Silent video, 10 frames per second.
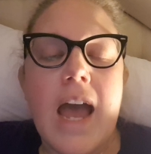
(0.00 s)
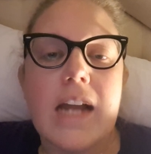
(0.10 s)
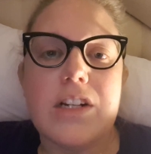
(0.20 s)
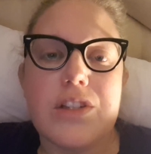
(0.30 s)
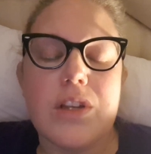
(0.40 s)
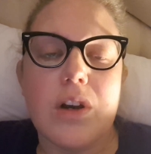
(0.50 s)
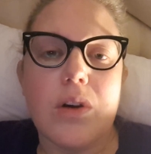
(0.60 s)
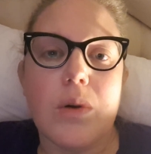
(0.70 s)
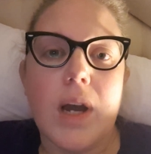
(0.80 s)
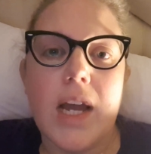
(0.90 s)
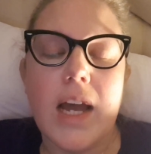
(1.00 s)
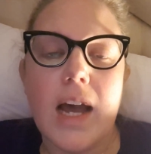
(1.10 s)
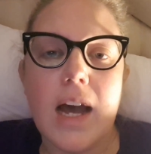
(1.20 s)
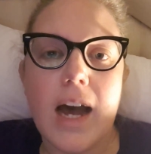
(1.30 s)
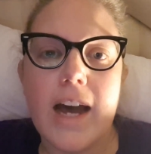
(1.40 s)
And so
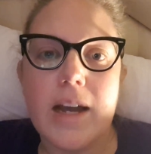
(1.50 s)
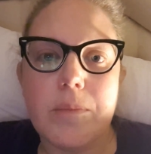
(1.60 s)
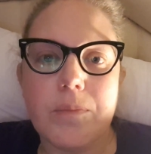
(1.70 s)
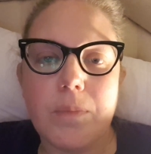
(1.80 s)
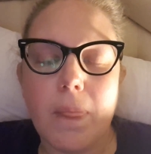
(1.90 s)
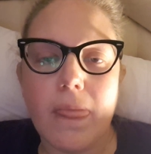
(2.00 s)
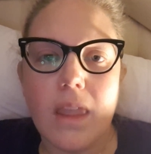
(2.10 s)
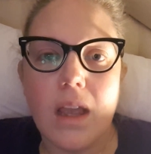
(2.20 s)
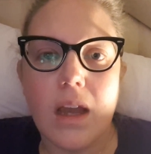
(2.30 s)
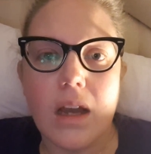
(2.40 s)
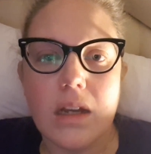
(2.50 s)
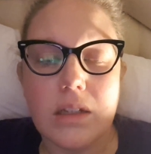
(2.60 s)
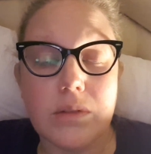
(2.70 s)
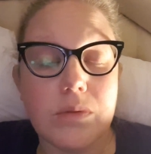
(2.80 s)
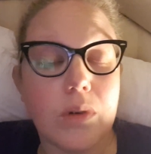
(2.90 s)

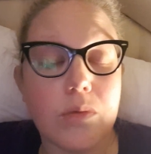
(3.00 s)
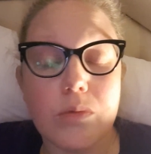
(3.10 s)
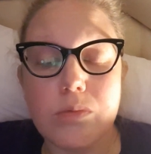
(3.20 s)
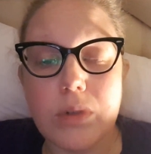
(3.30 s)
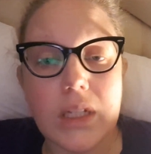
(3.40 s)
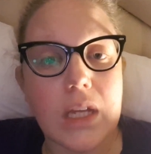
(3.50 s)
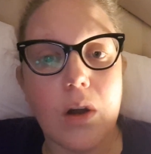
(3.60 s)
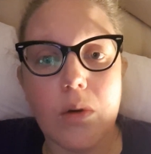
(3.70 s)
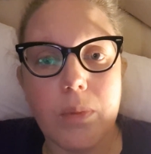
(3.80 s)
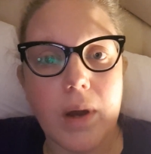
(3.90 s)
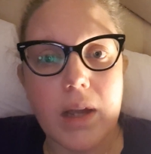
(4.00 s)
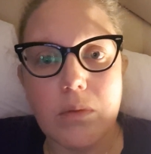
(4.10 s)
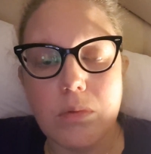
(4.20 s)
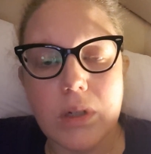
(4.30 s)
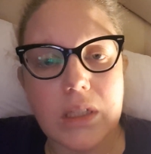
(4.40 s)
I
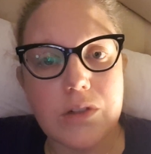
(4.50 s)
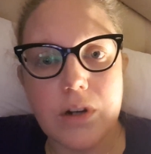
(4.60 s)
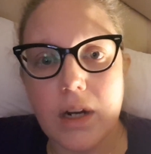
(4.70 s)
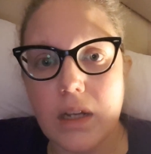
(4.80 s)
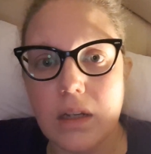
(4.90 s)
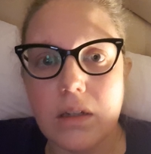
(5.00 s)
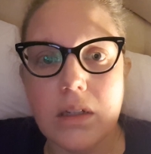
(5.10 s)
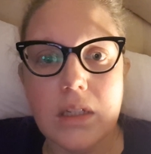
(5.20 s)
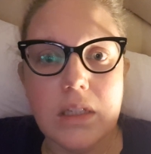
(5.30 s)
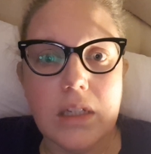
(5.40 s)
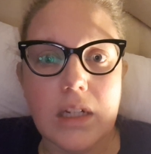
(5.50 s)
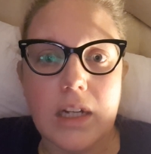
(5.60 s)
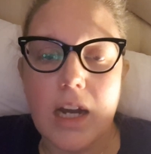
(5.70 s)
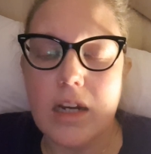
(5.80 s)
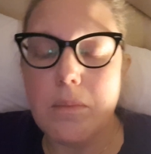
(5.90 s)
really try to
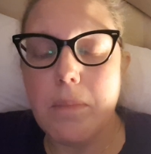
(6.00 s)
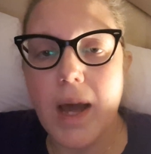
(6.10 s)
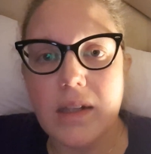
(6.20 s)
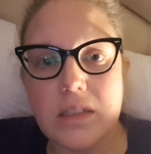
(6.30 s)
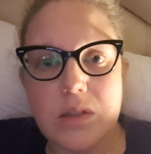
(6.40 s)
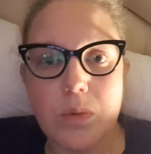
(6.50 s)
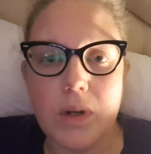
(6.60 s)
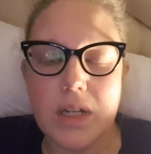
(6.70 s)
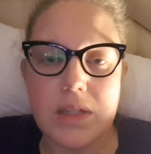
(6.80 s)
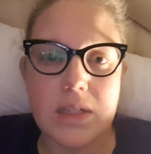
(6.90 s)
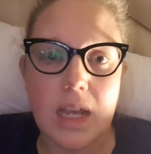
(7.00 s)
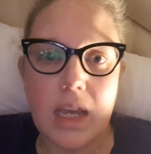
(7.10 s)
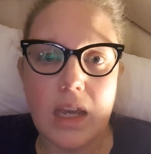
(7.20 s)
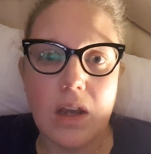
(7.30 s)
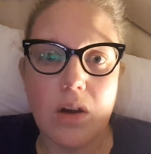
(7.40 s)
kind of balance what I
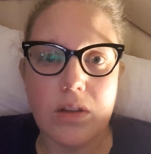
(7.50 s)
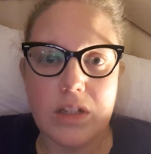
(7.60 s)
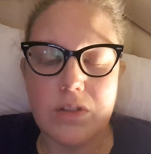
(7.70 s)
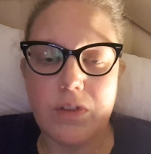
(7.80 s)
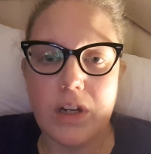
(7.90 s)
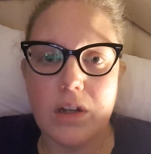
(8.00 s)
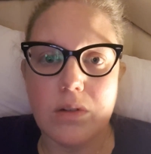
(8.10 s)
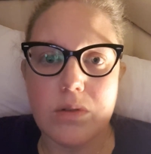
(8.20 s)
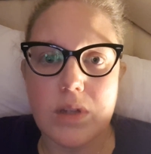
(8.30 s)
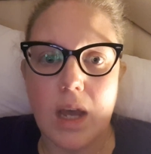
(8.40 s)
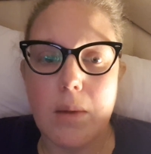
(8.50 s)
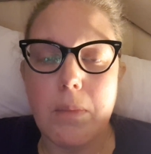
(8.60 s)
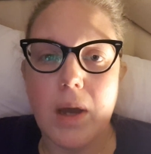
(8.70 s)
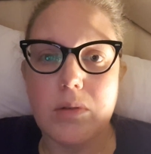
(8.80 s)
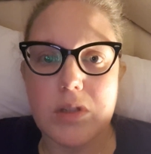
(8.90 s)
say on these videos
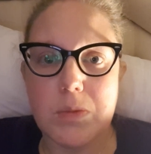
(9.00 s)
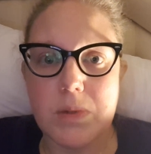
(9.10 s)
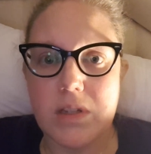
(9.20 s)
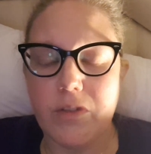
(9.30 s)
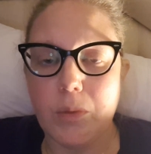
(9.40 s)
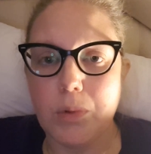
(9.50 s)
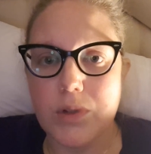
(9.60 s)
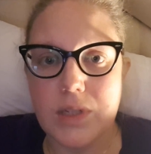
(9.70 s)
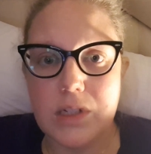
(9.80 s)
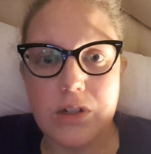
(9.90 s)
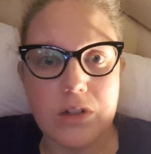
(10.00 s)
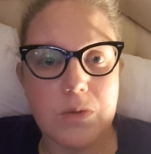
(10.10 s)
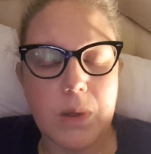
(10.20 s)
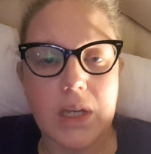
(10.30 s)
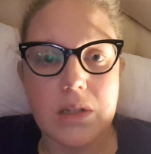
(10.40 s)
about specific
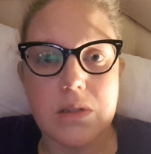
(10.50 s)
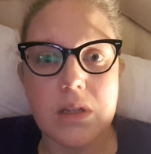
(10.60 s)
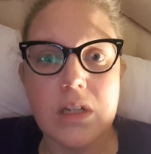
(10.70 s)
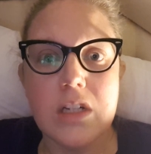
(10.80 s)
procedures, because